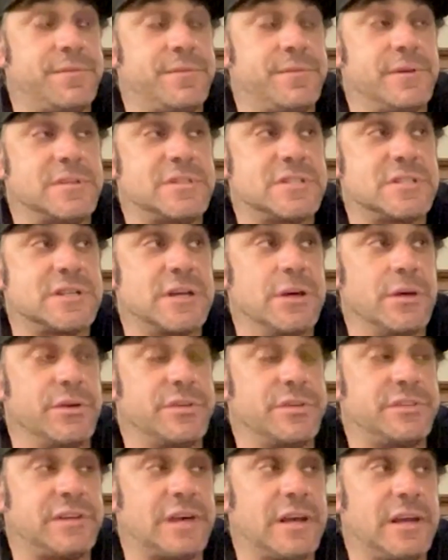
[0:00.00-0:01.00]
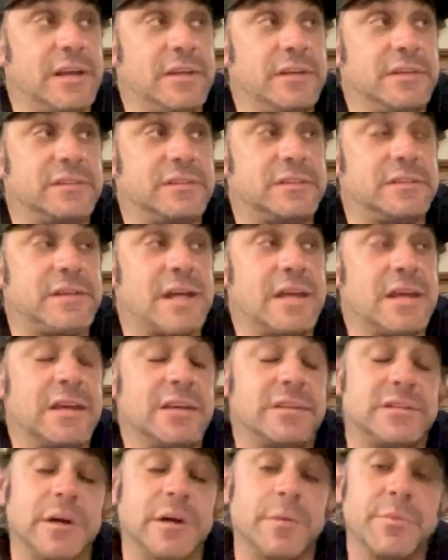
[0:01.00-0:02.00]
a skill set is
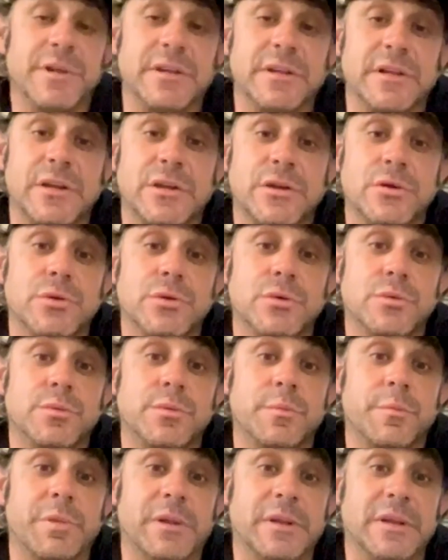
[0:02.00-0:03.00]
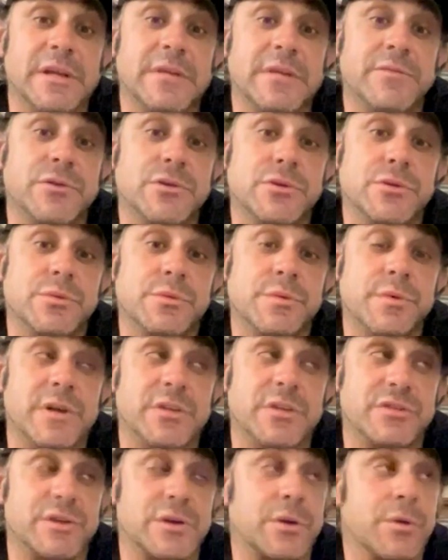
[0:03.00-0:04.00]
taking something that you believe you
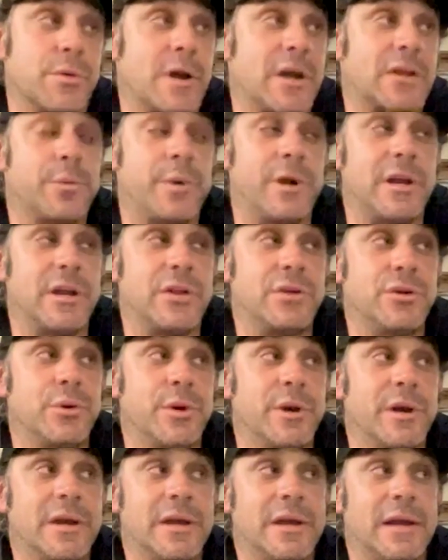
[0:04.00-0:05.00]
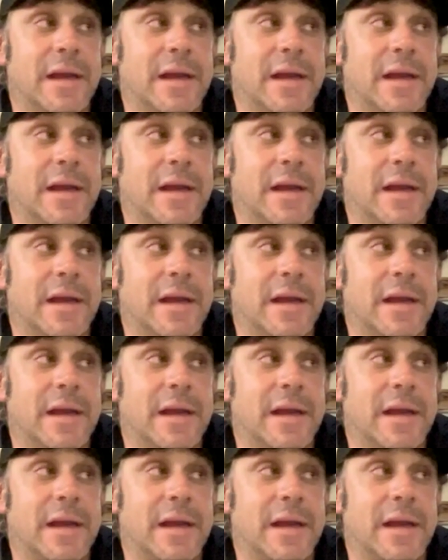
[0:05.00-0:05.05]
is the correct way to do it,